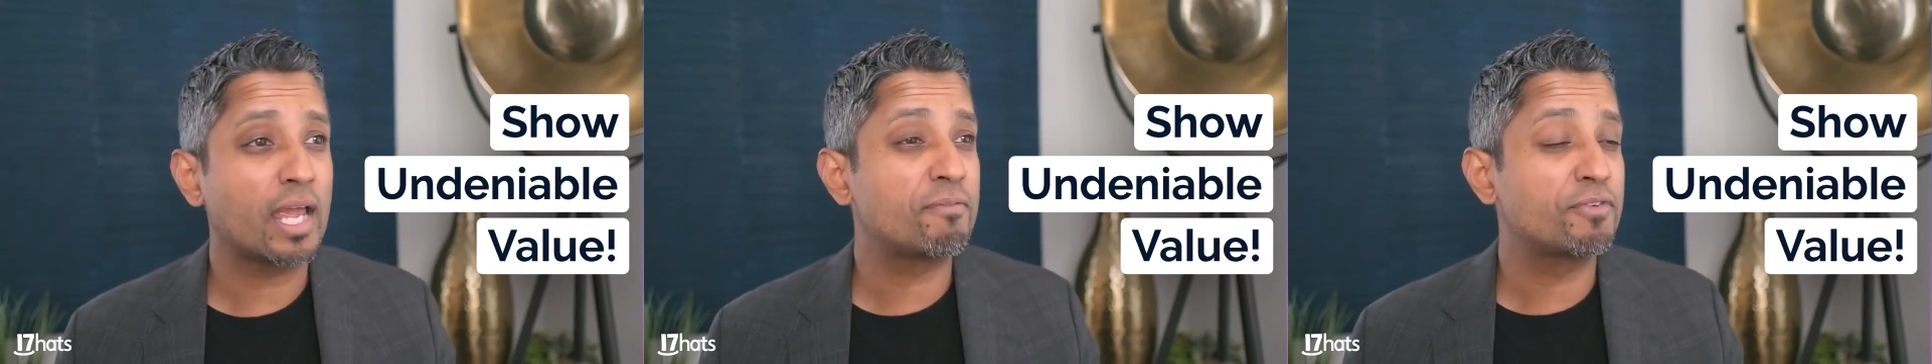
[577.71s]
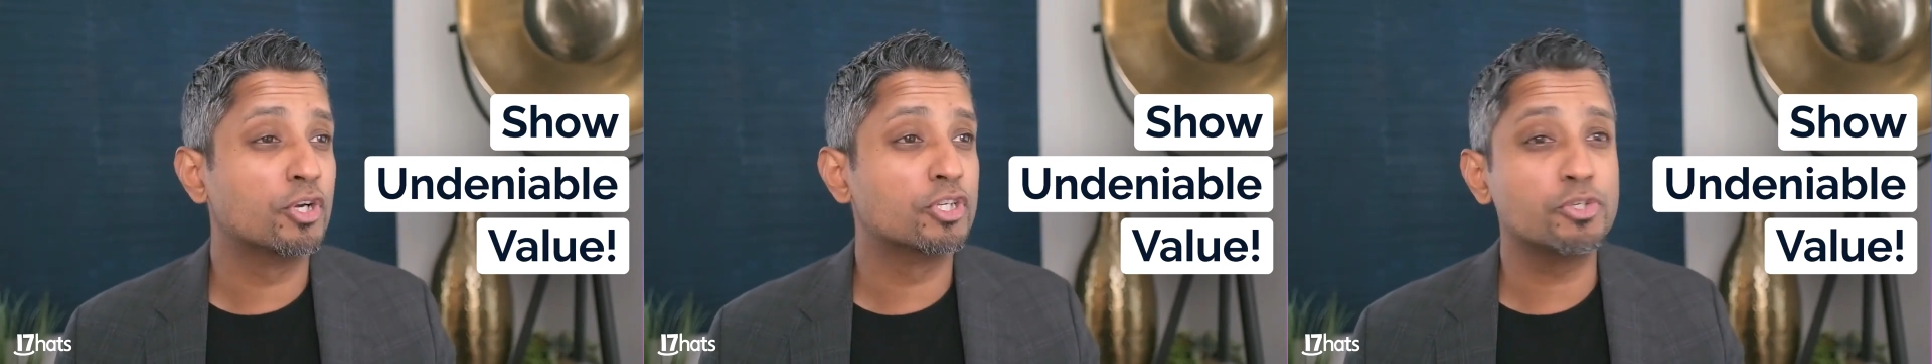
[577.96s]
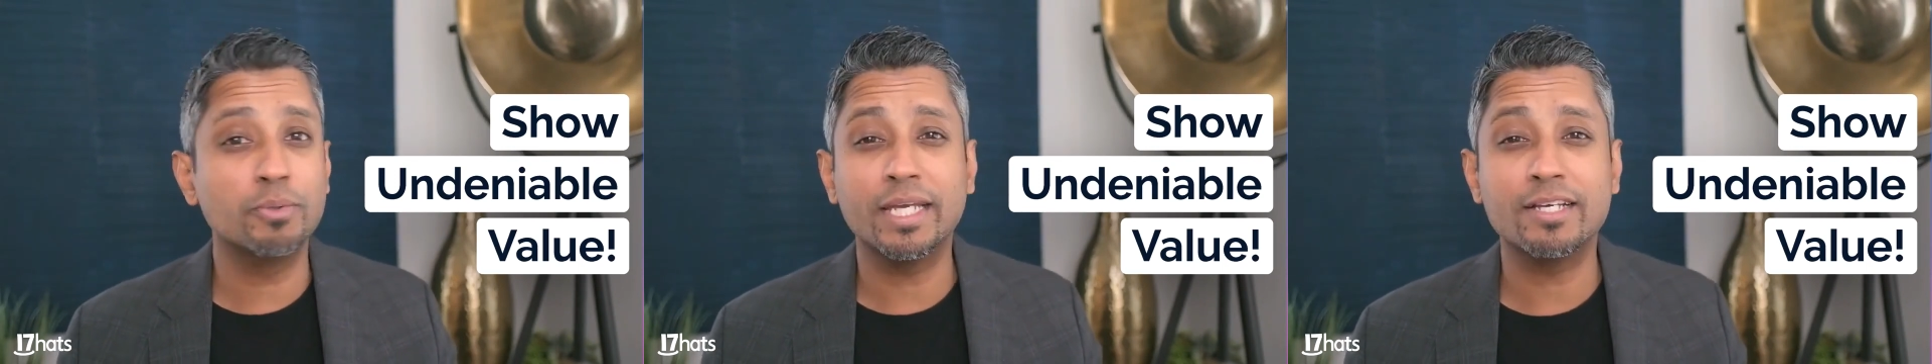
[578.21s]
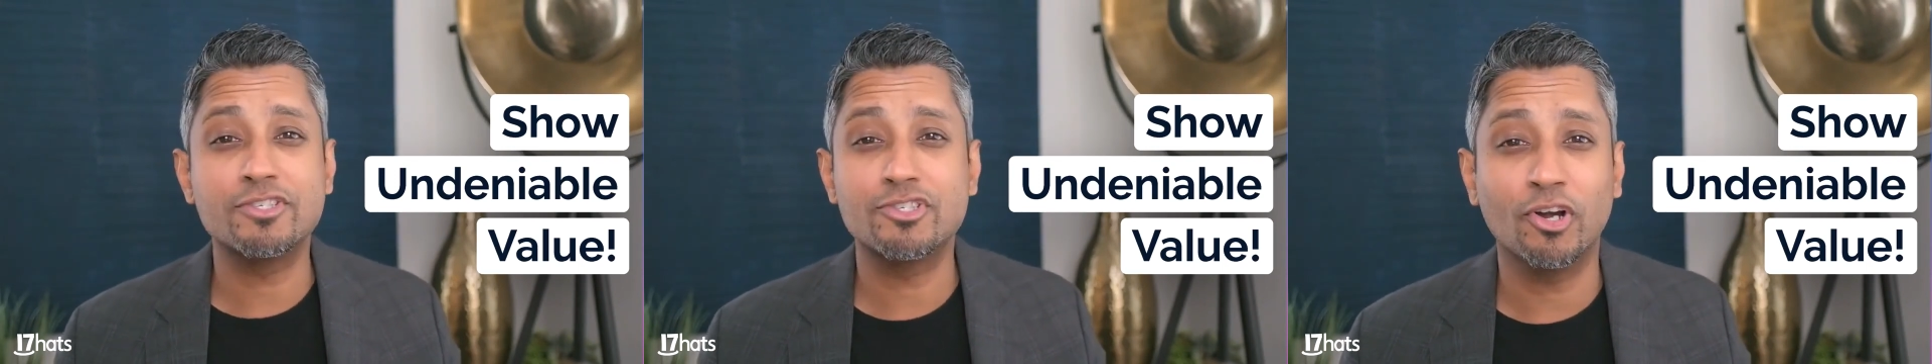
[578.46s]
if you're
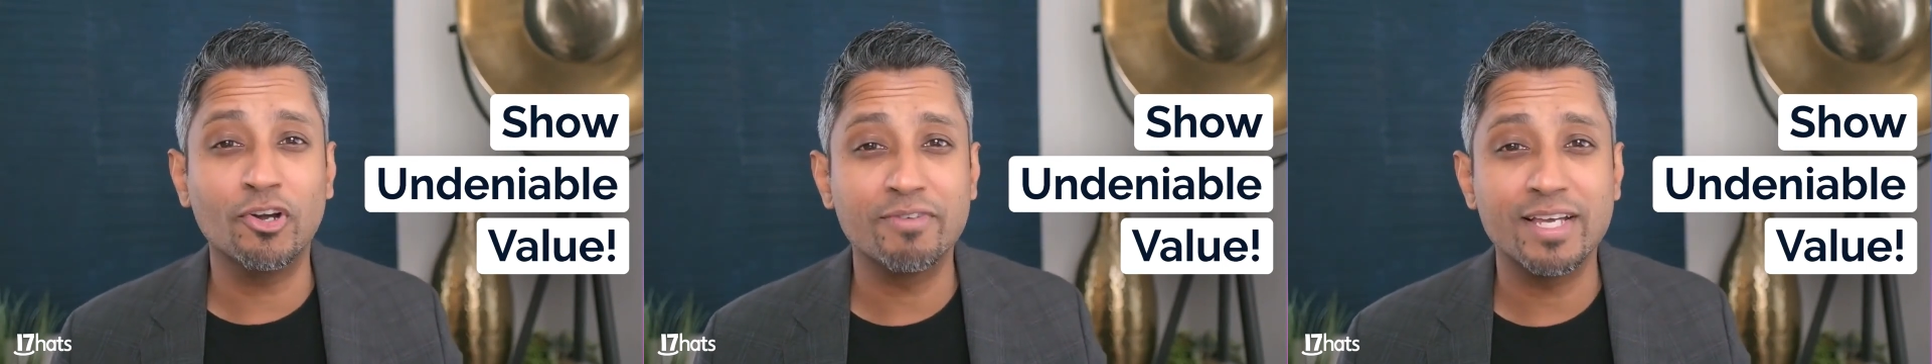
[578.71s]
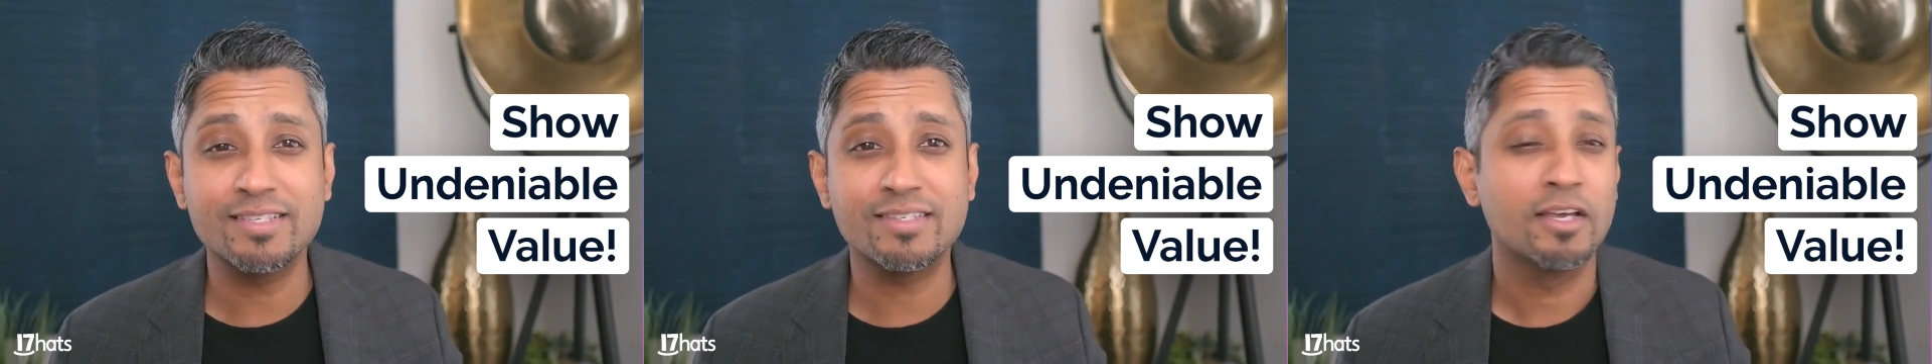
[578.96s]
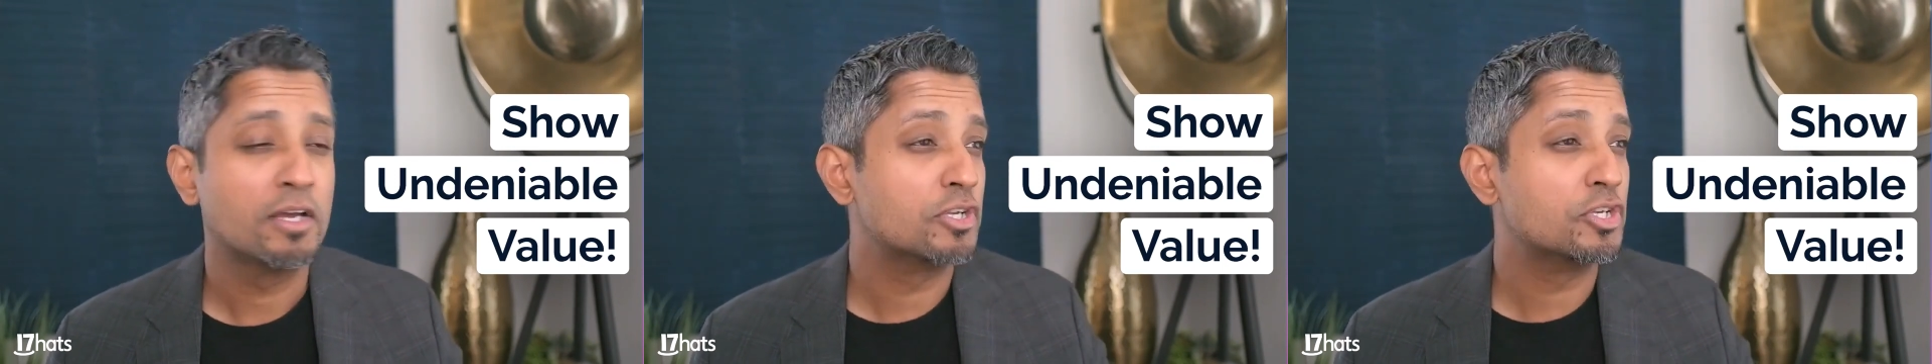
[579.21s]
doing a service,